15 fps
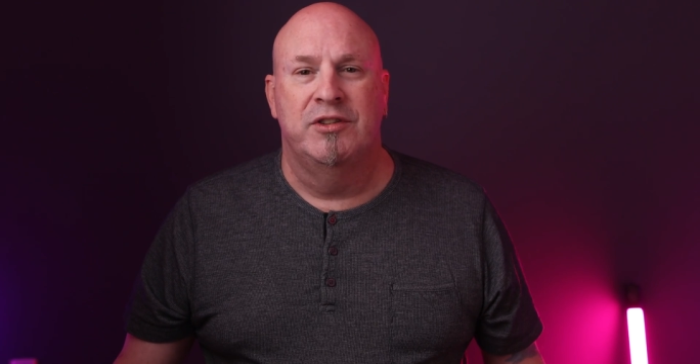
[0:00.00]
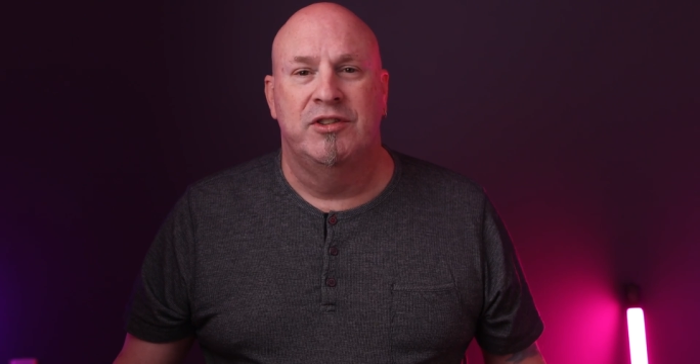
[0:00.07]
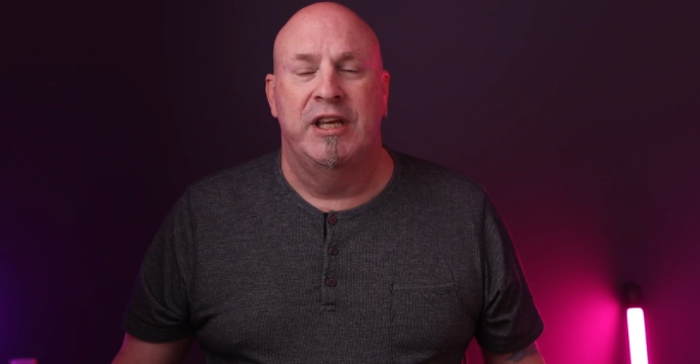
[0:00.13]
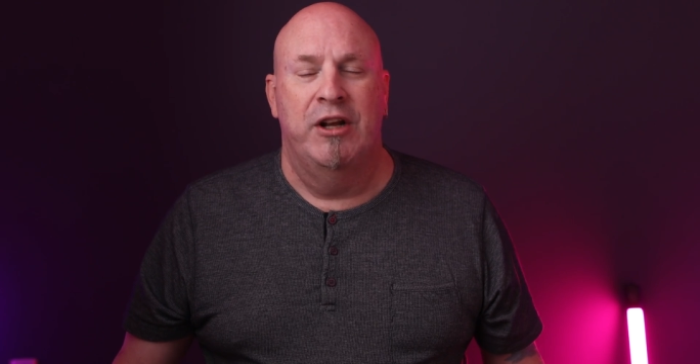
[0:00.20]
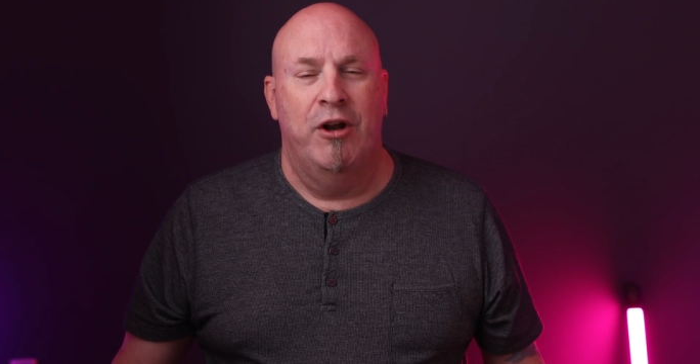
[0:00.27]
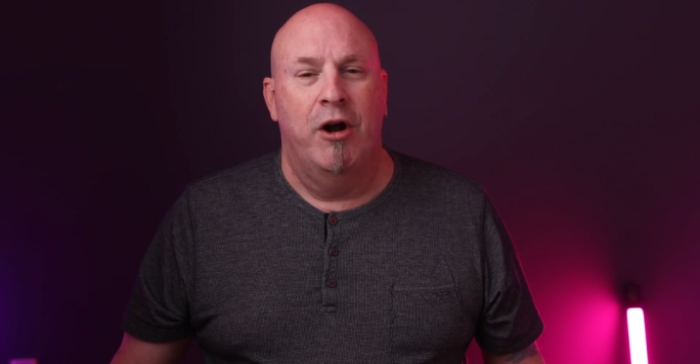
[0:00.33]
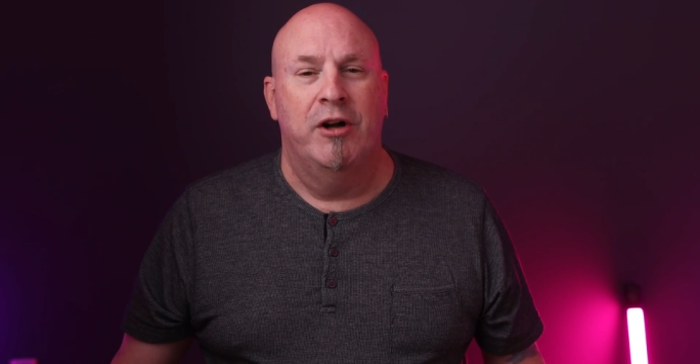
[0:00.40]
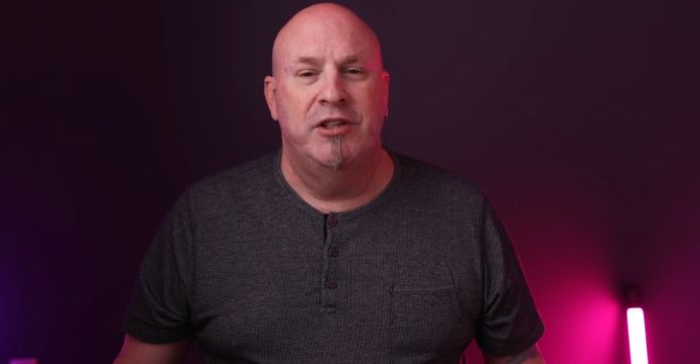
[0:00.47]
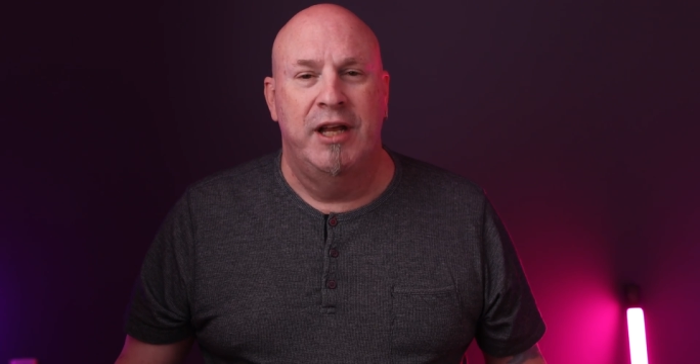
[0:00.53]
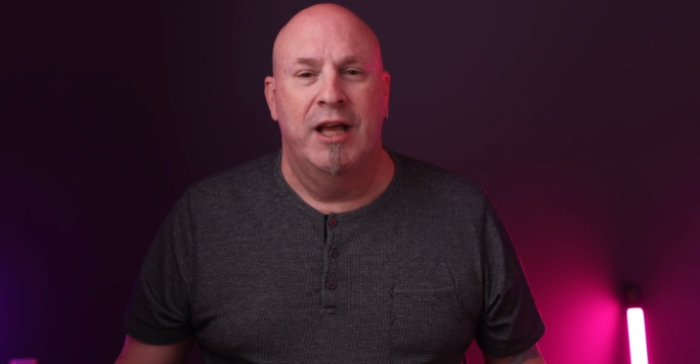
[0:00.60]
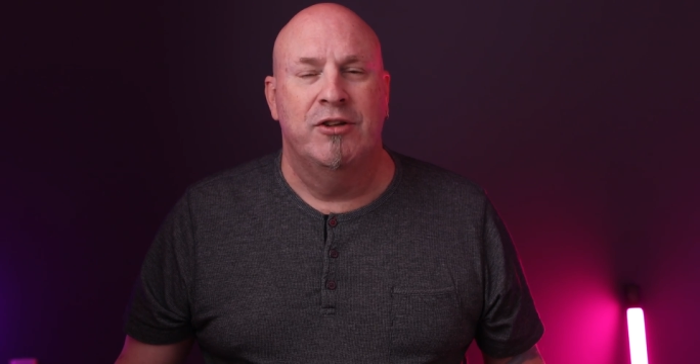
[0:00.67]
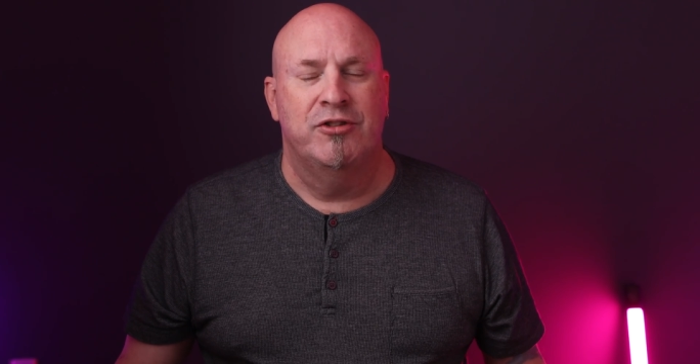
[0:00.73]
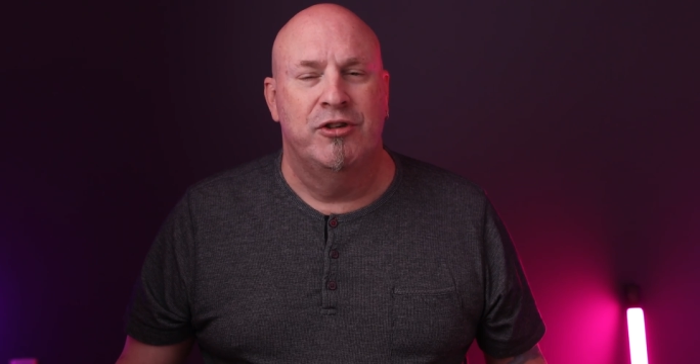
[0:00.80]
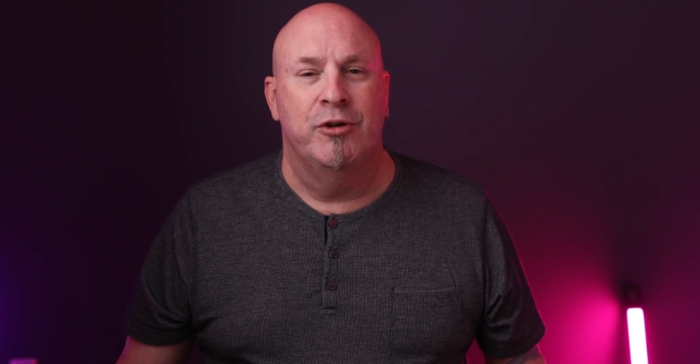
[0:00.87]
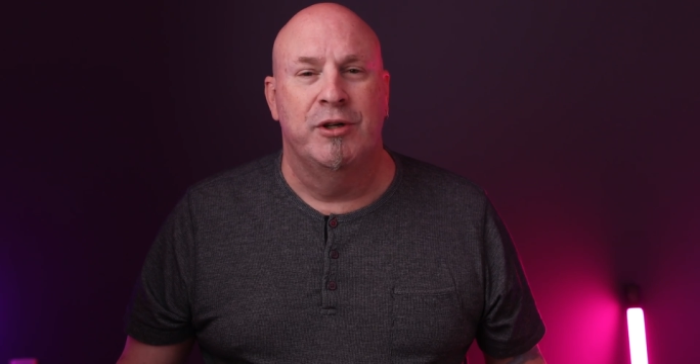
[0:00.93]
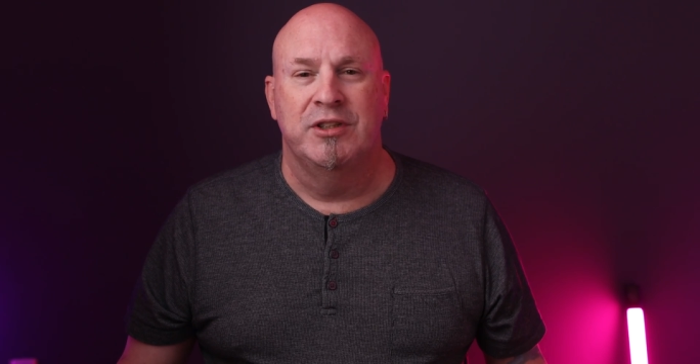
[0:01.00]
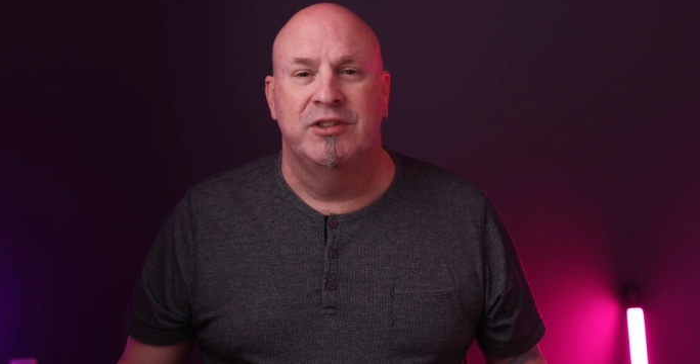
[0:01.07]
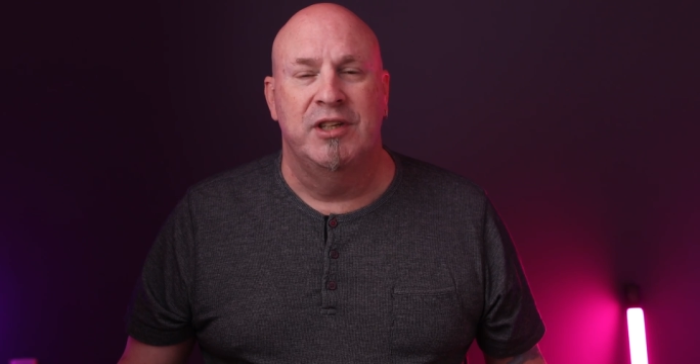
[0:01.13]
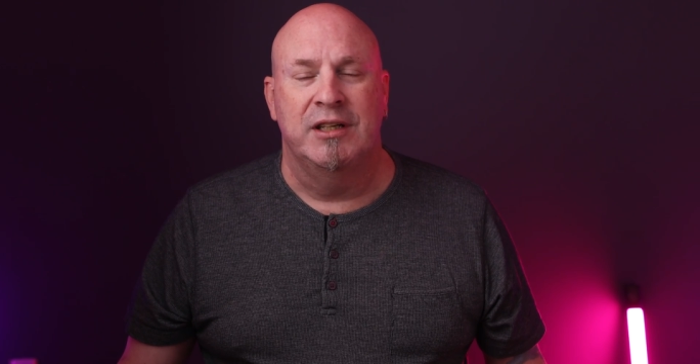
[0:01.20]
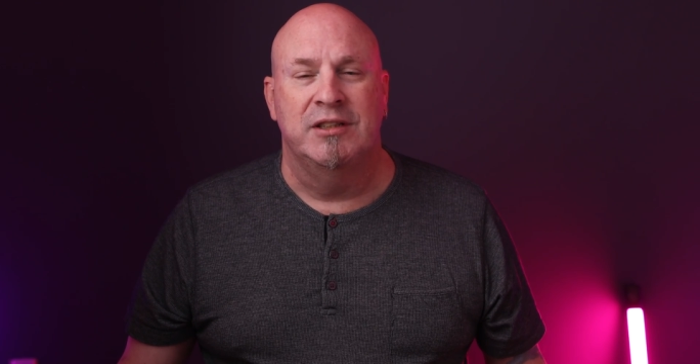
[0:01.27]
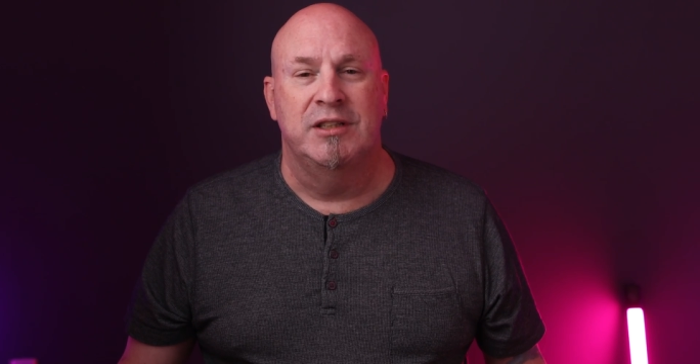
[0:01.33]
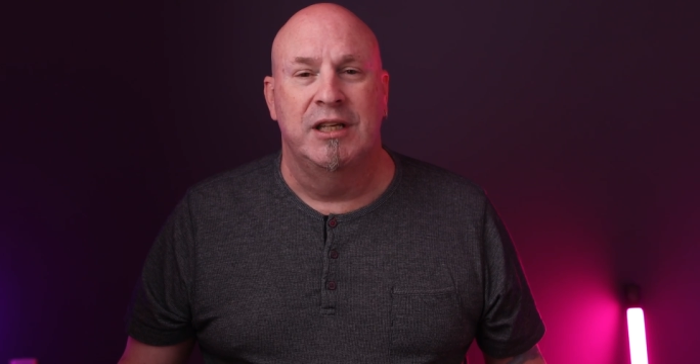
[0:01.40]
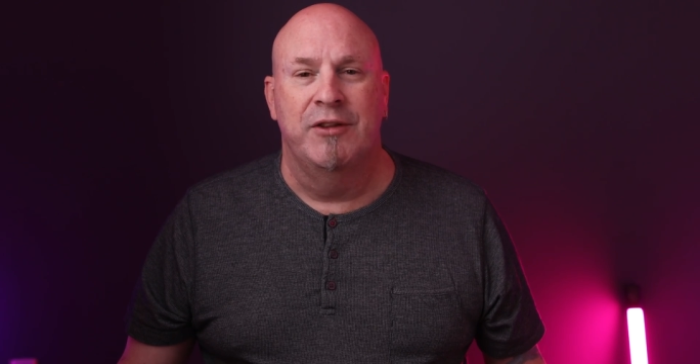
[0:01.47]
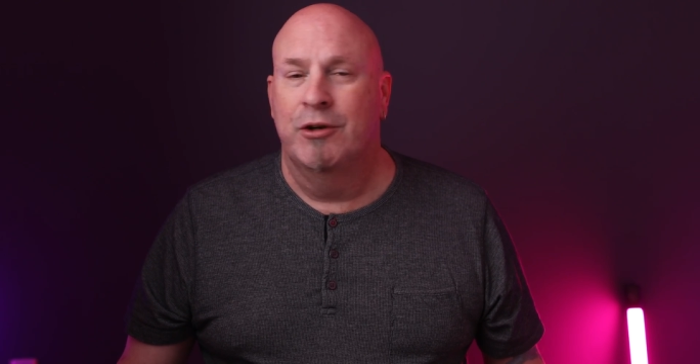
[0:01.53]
to see an RTX 3060.